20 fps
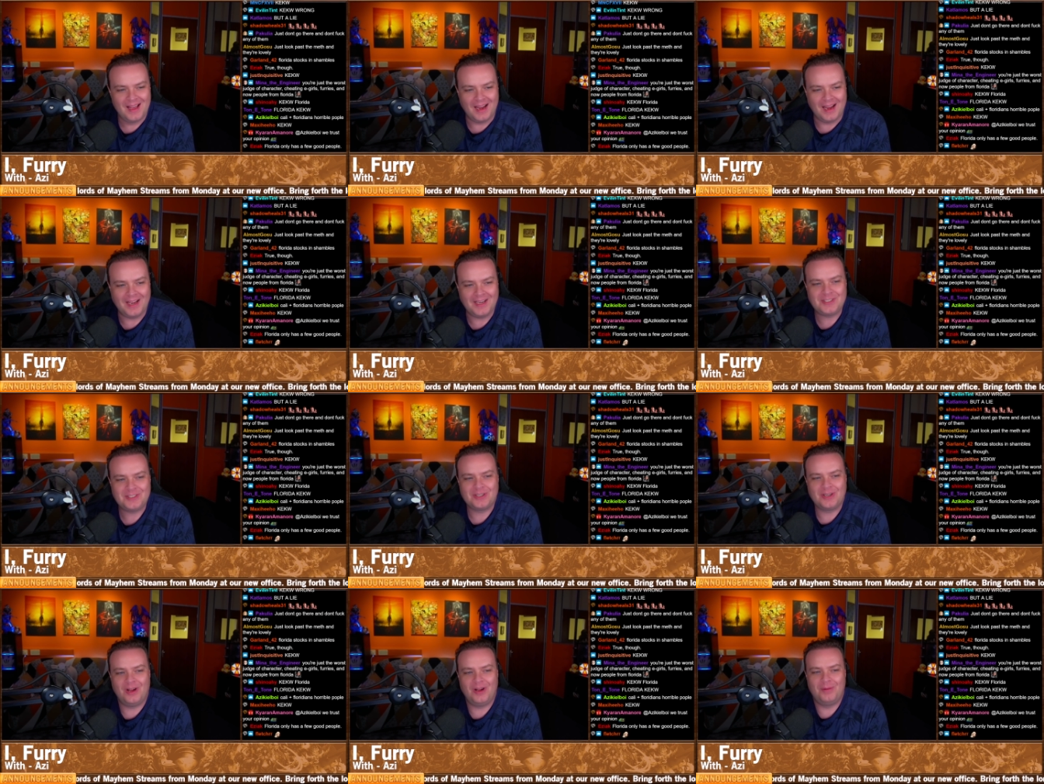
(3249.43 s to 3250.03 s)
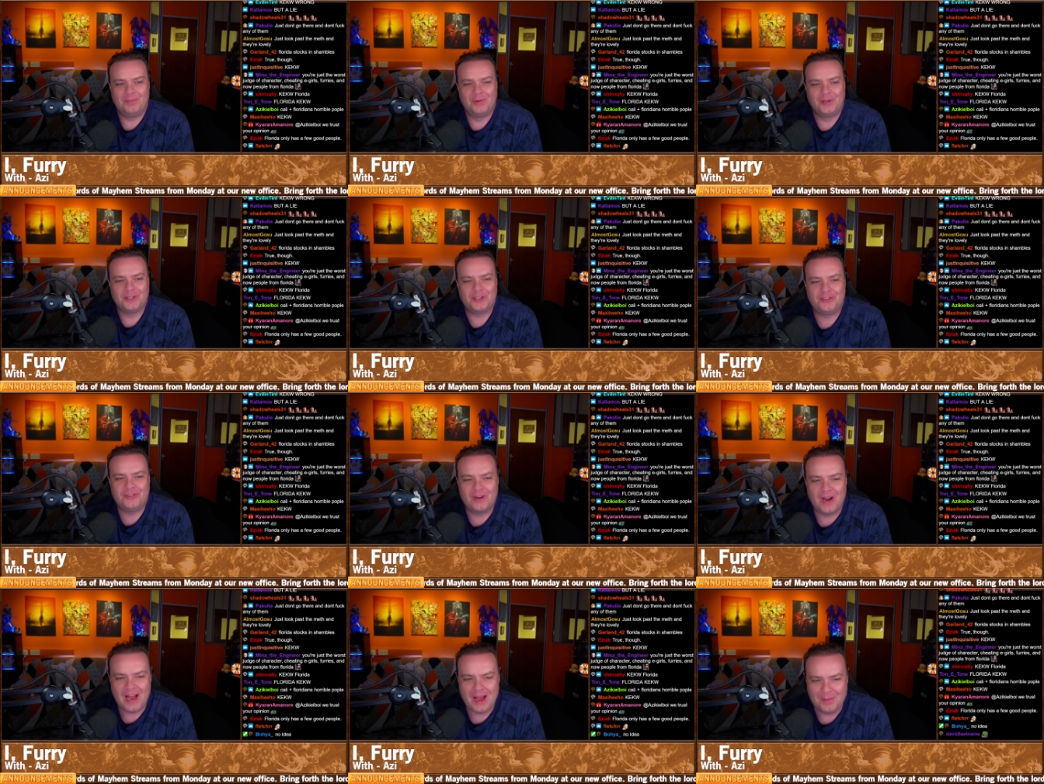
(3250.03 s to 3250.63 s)
And I saw
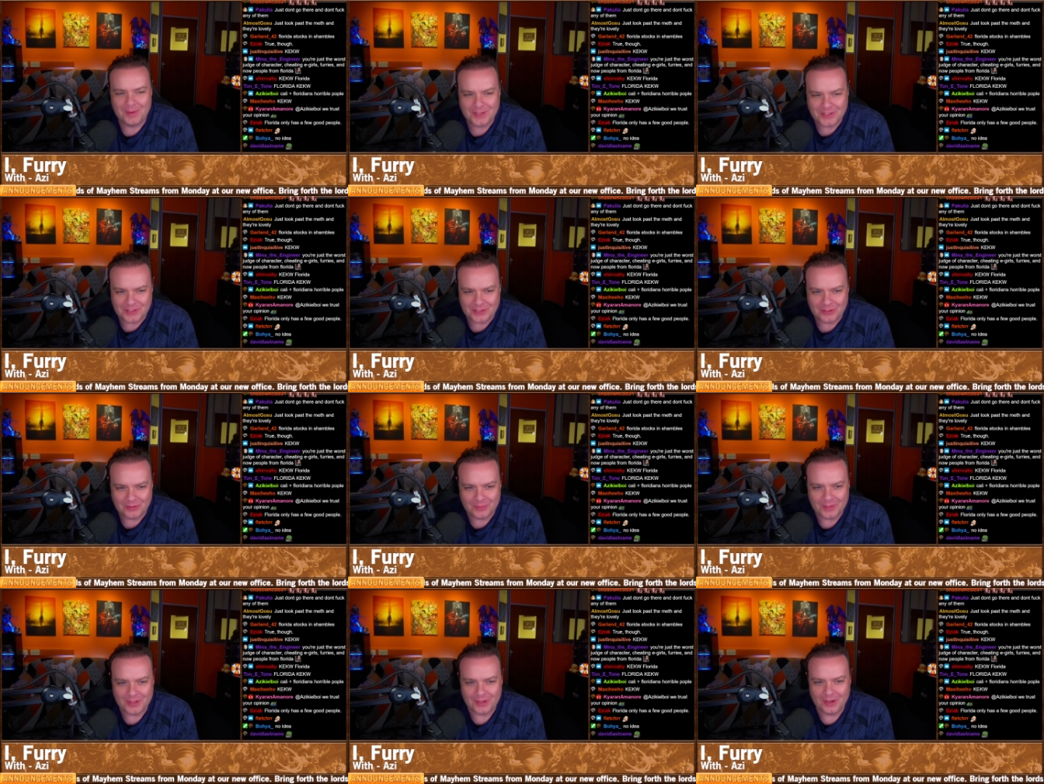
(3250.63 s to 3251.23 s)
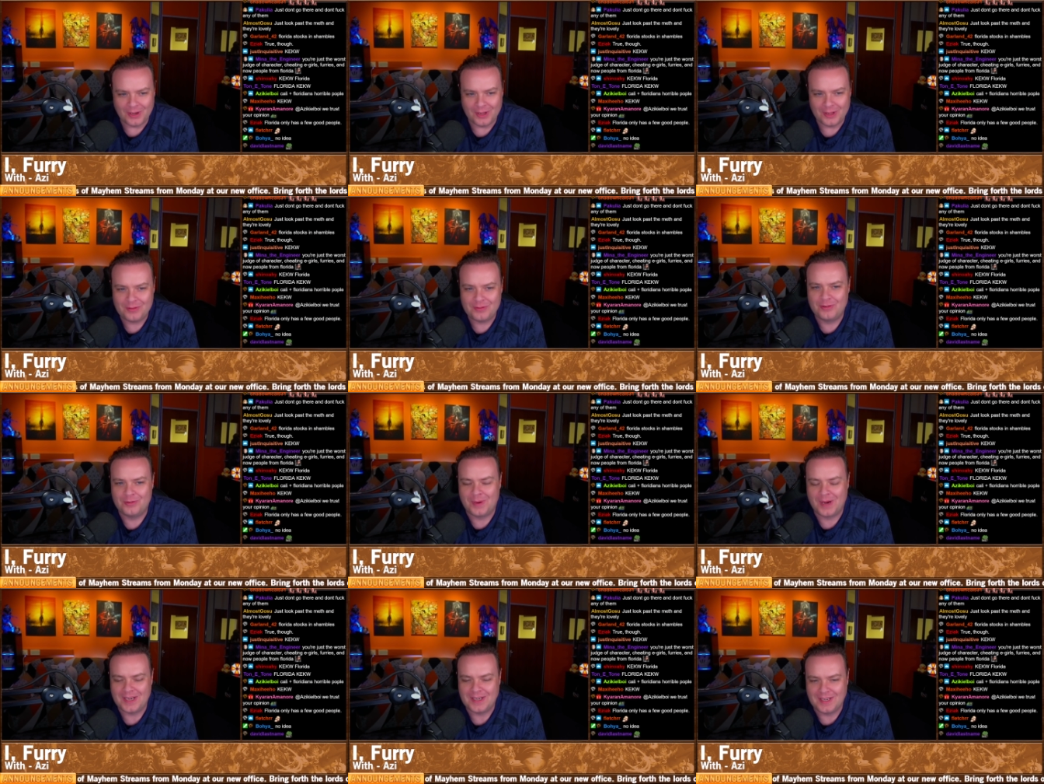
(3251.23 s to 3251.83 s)
much drama to do with her
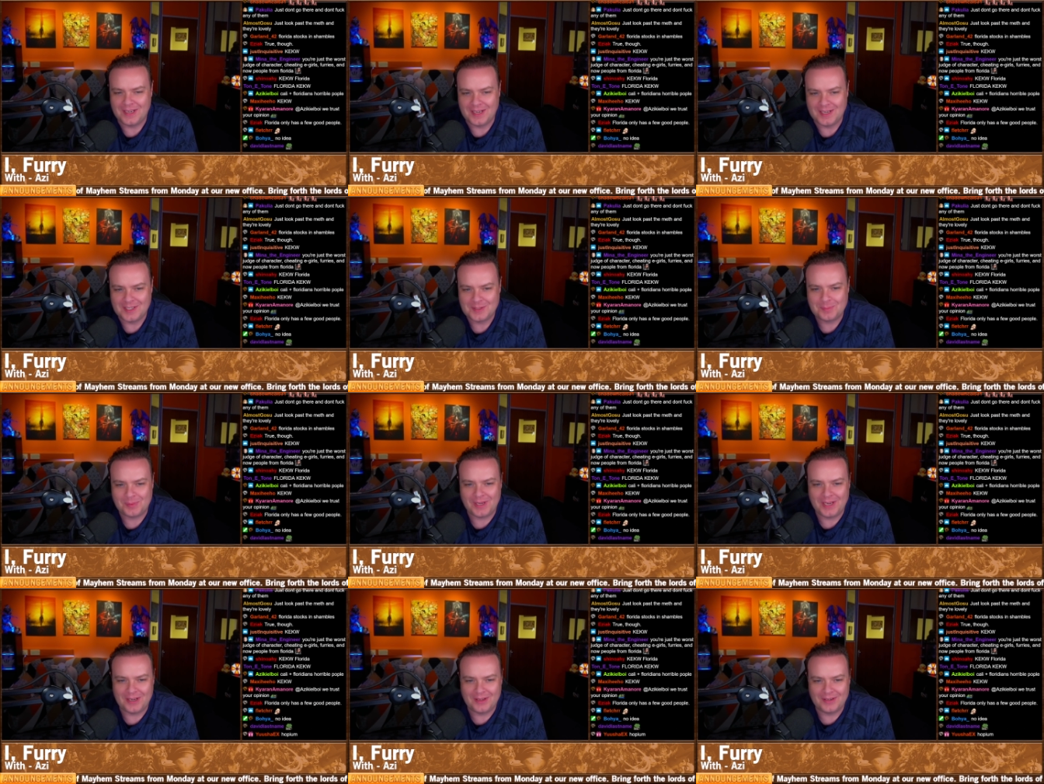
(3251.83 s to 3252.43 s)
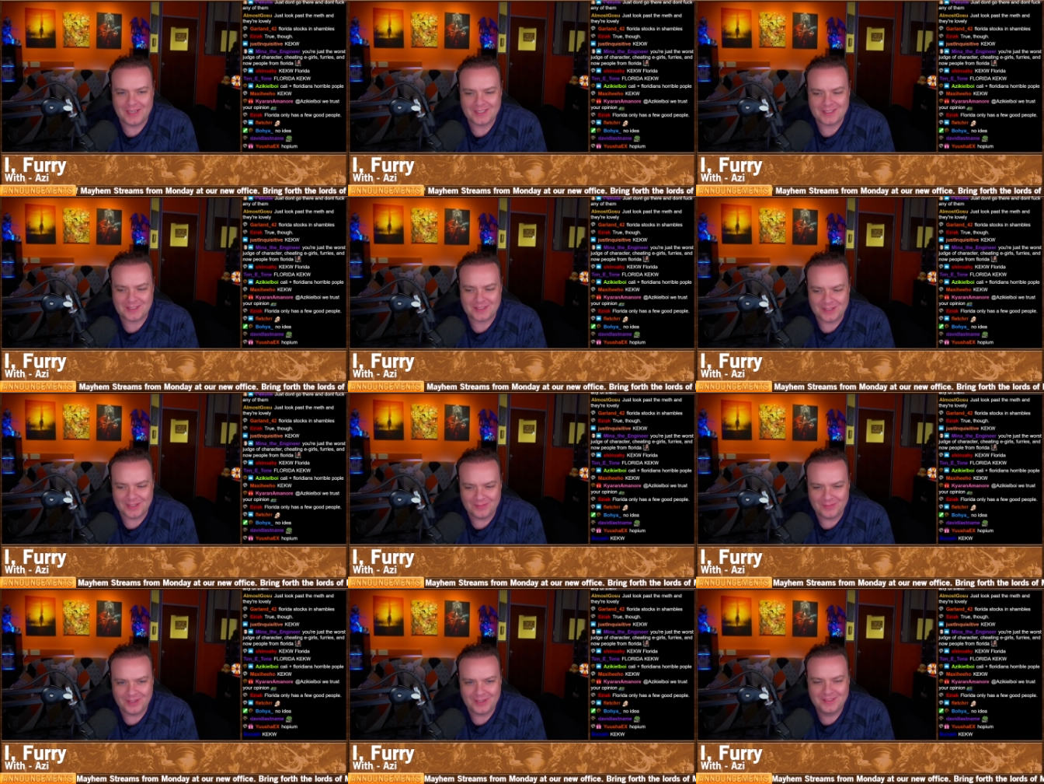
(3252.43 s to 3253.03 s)
through my years playing on that
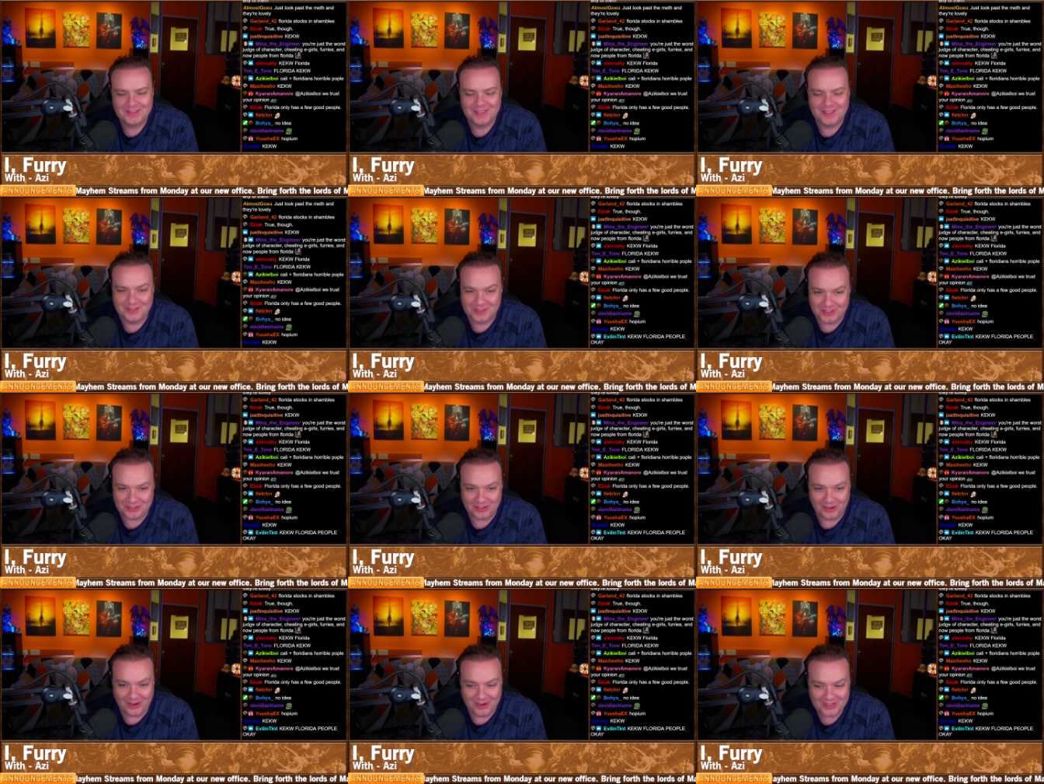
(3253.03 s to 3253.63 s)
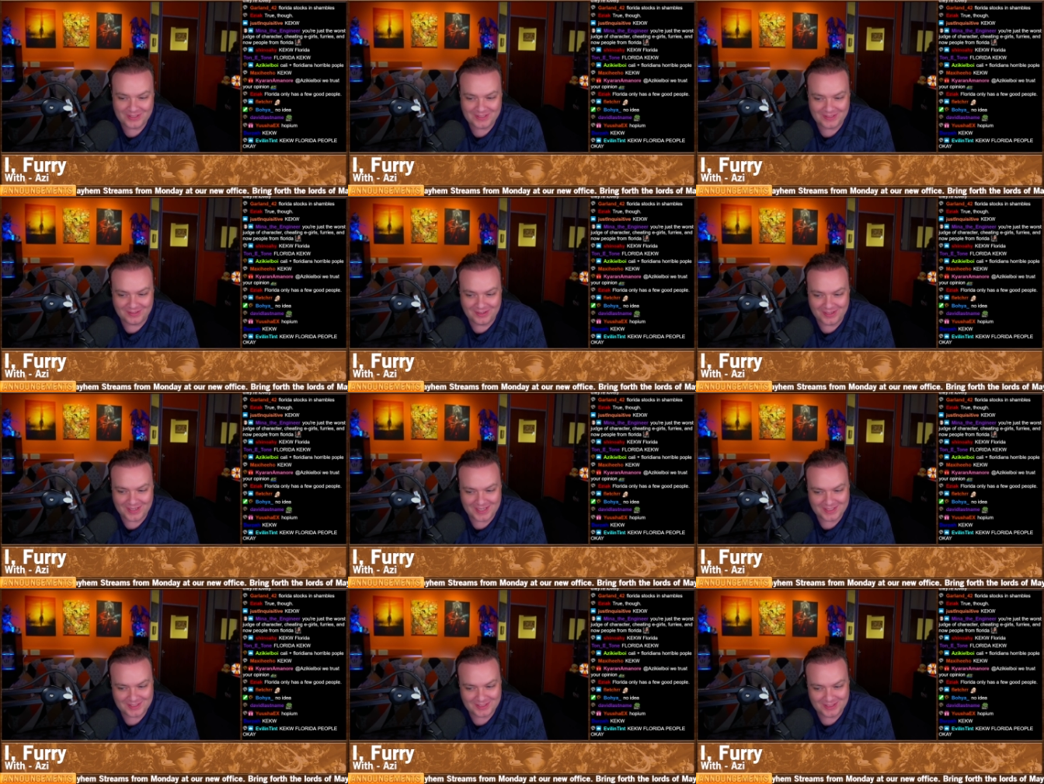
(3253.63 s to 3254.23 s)
server. You stalked her
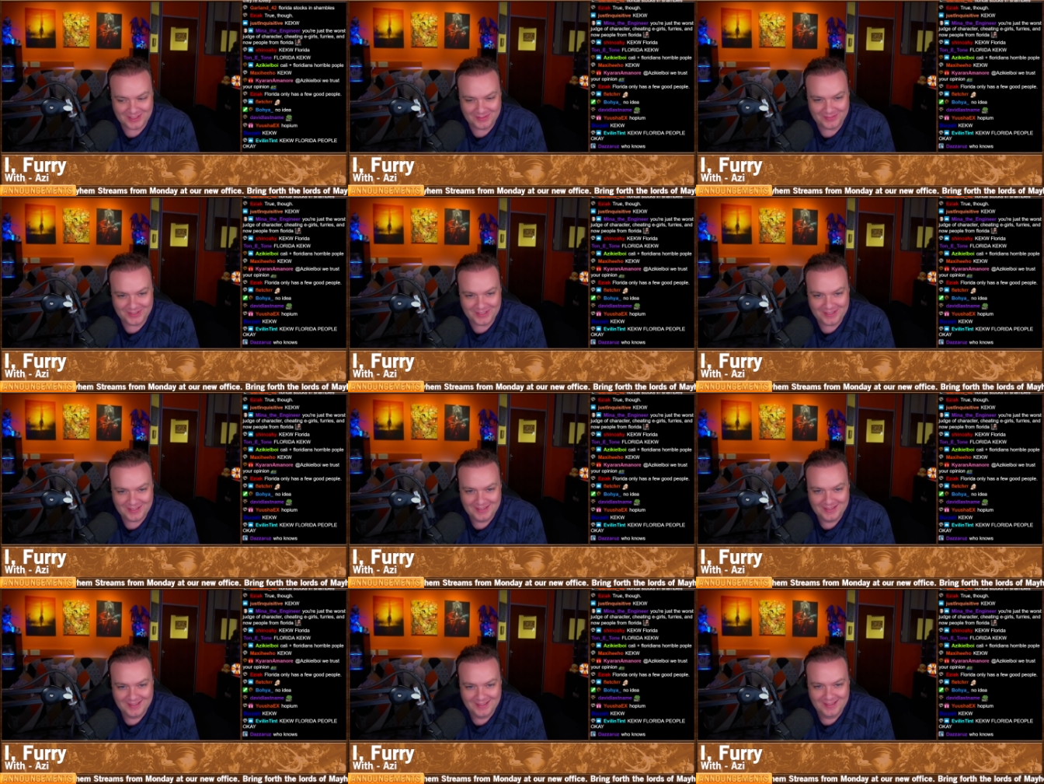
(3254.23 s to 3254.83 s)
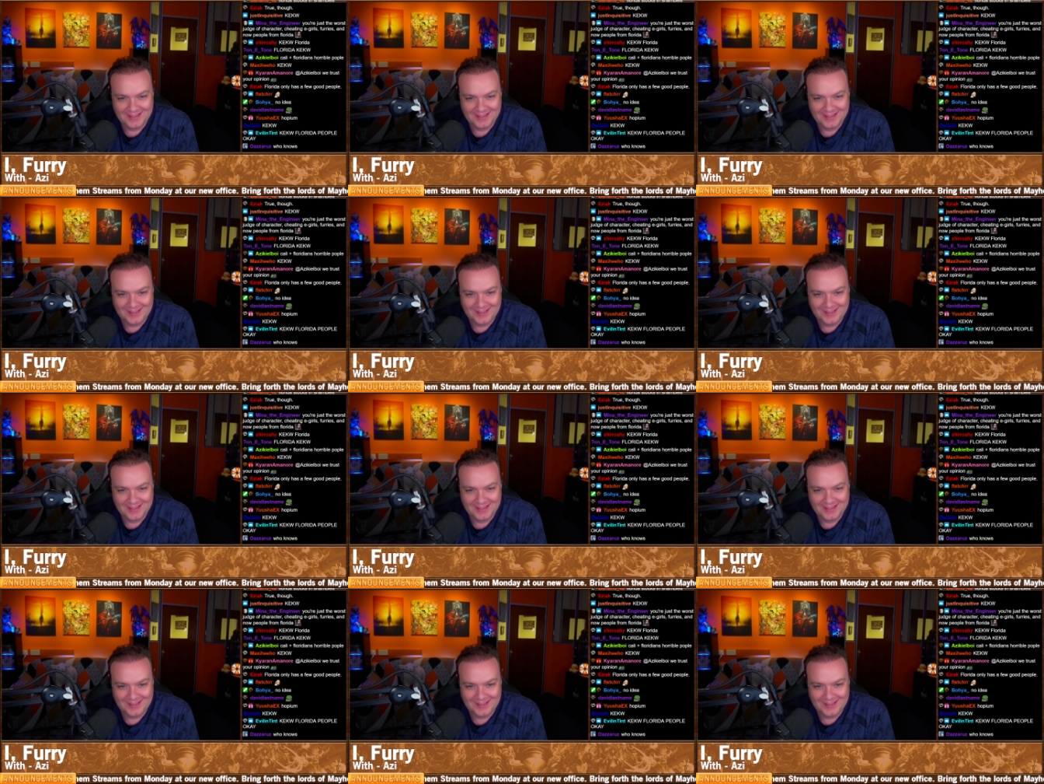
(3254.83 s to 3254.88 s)
on that server?